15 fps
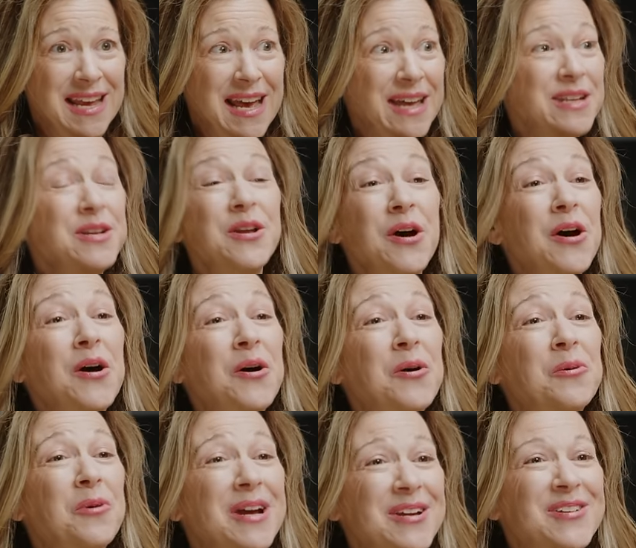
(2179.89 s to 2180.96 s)
And
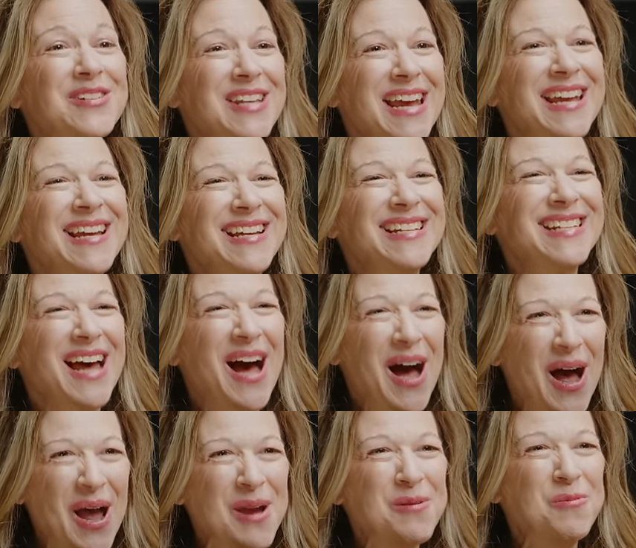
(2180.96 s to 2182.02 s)
no, what you're saying is,
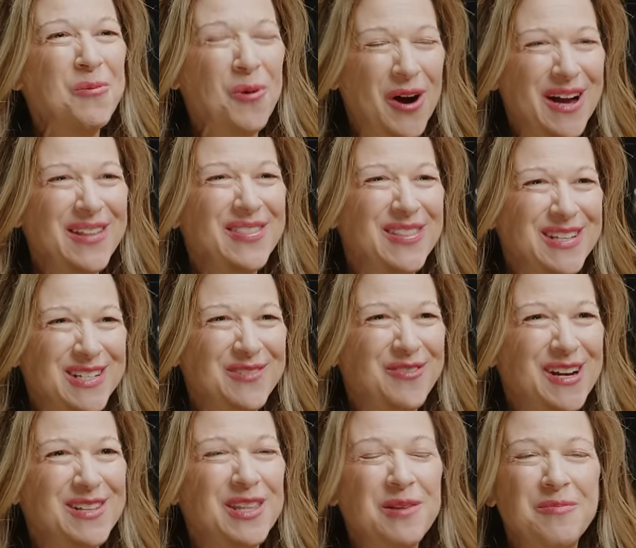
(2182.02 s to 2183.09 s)
I want this
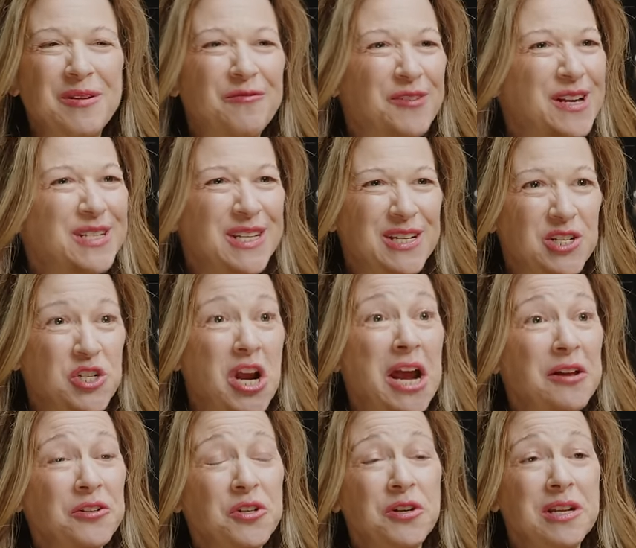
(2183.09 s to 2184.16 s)
friend. They've been friends since
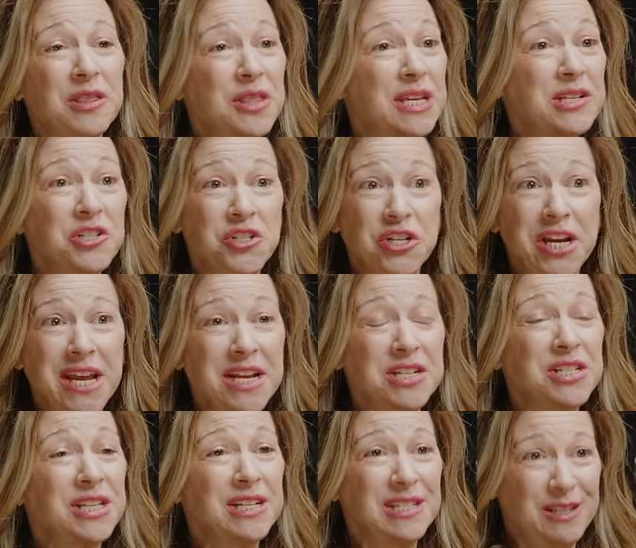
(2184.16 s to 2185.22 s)
childhood, and things
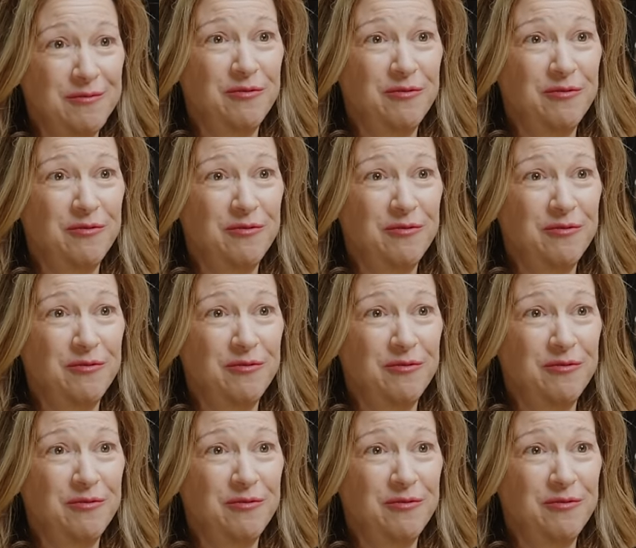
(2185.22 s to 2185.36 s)
change, things